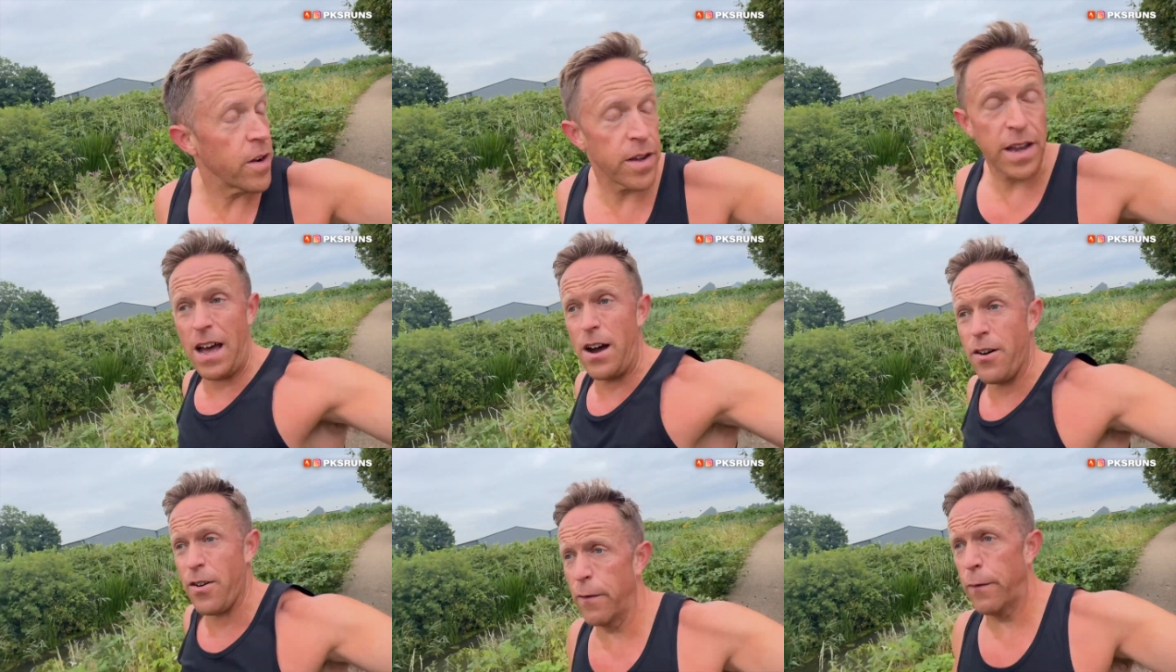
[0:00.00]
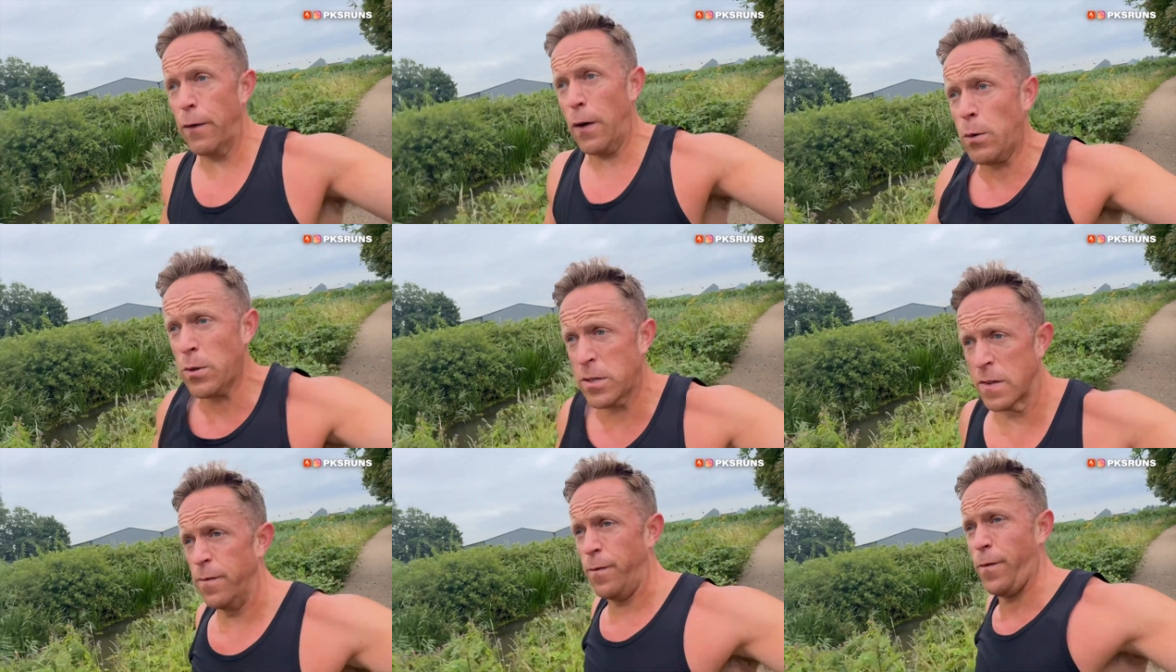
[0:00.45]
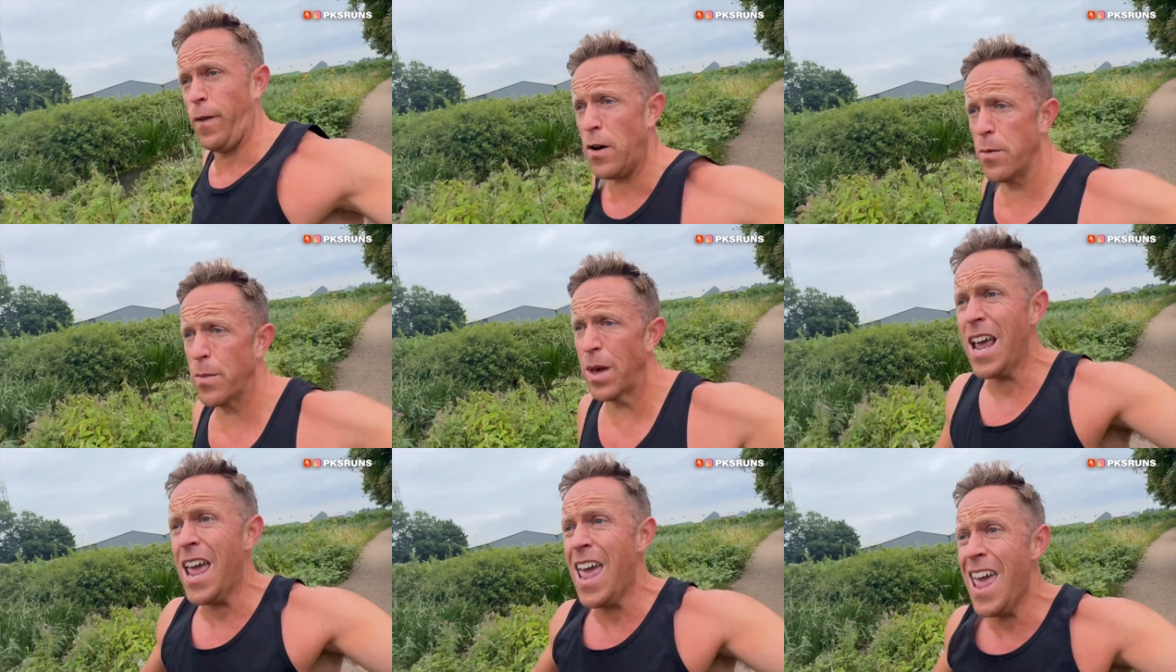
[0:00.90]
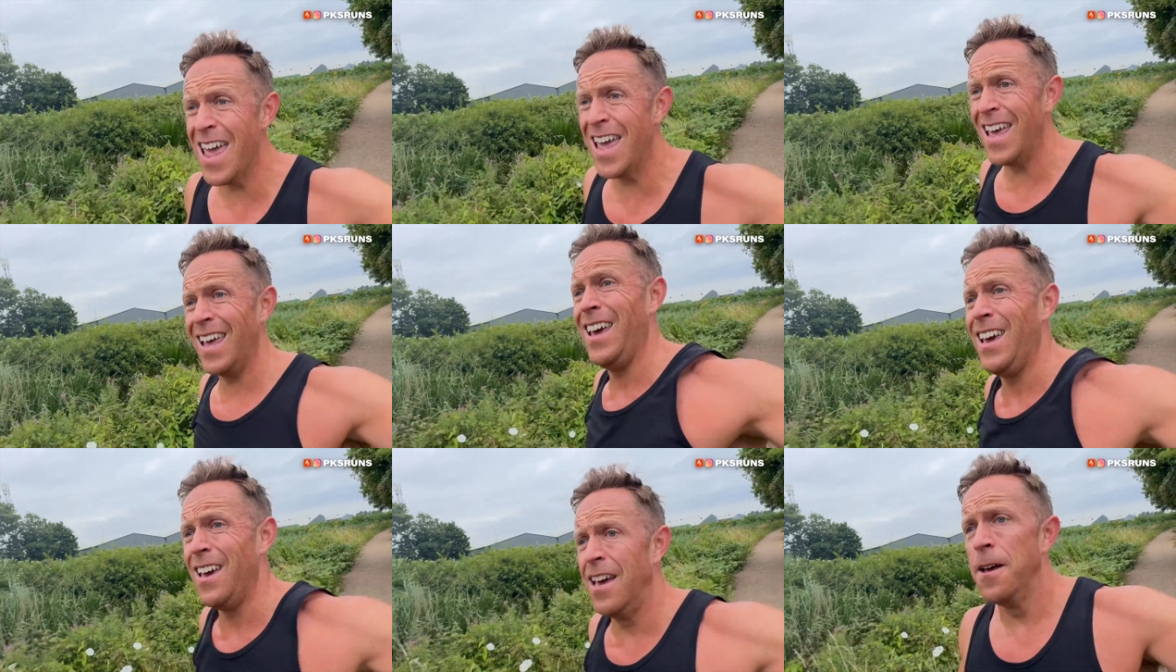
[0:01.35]
Now, if I wasn't filming
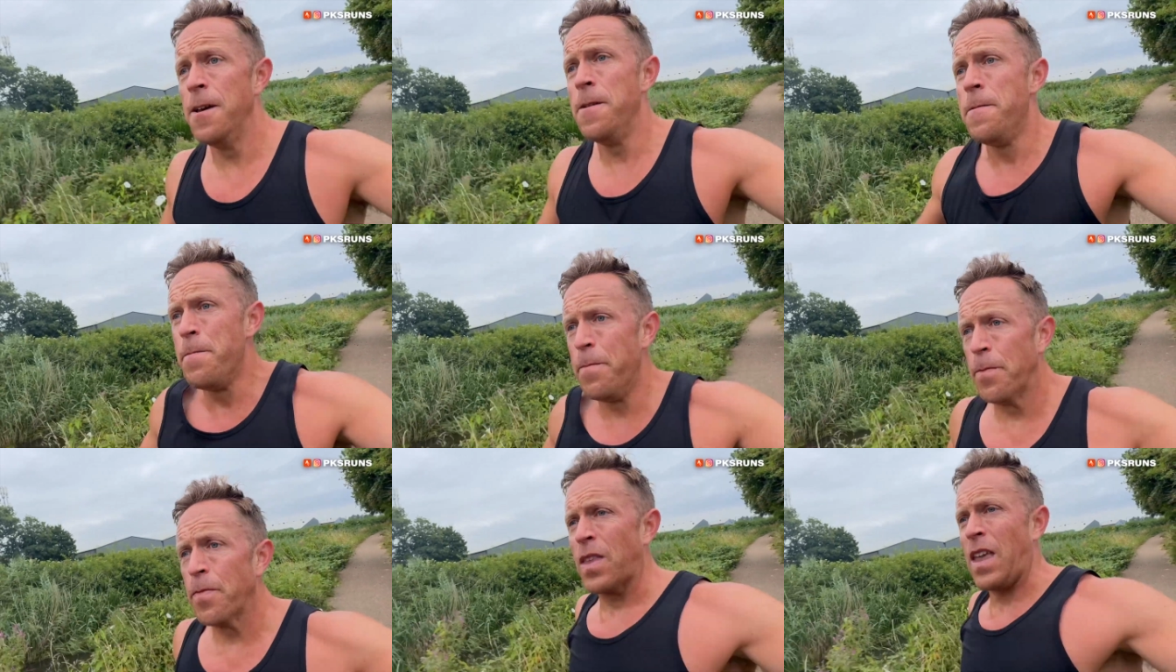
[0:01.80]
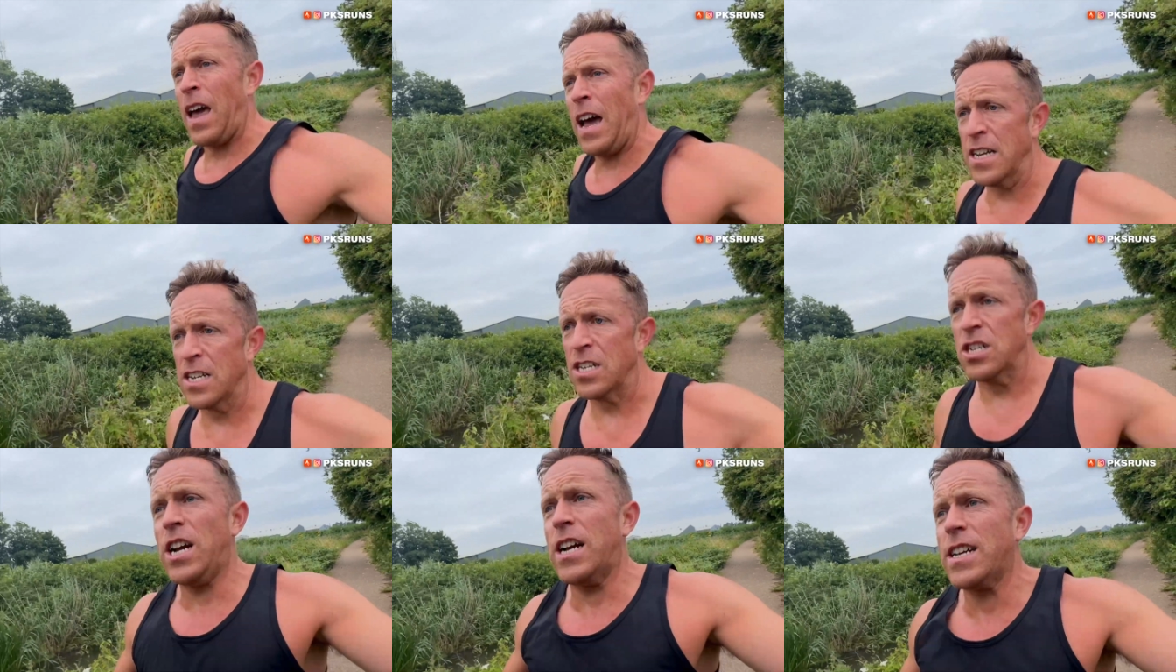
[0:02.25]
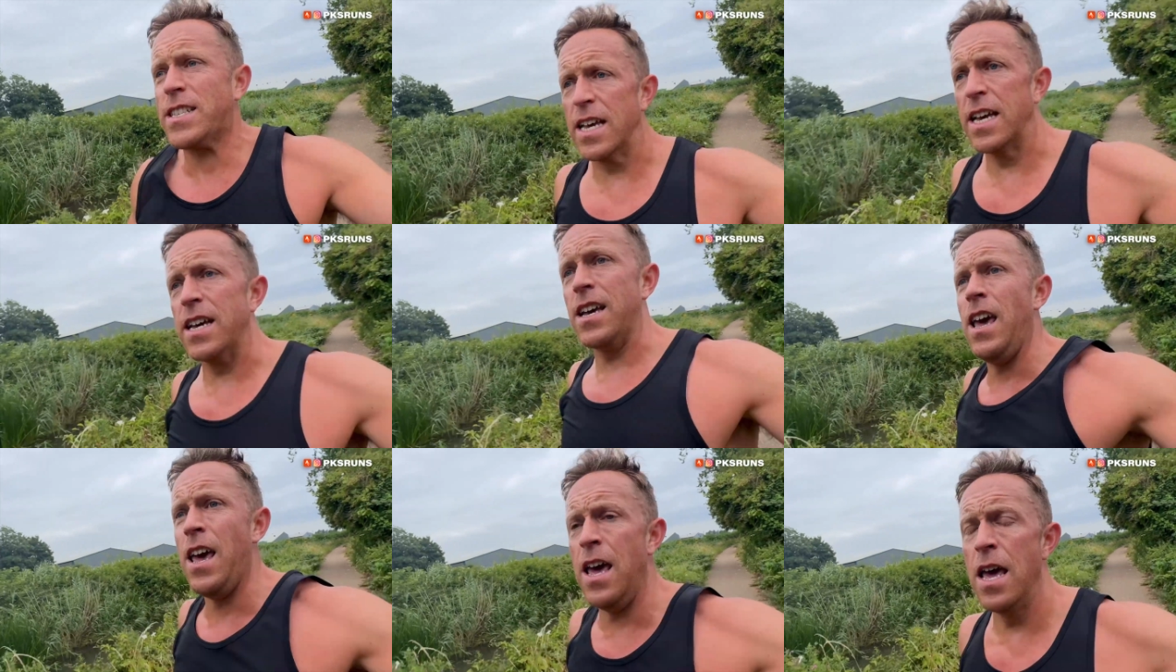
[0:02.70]
and chatting,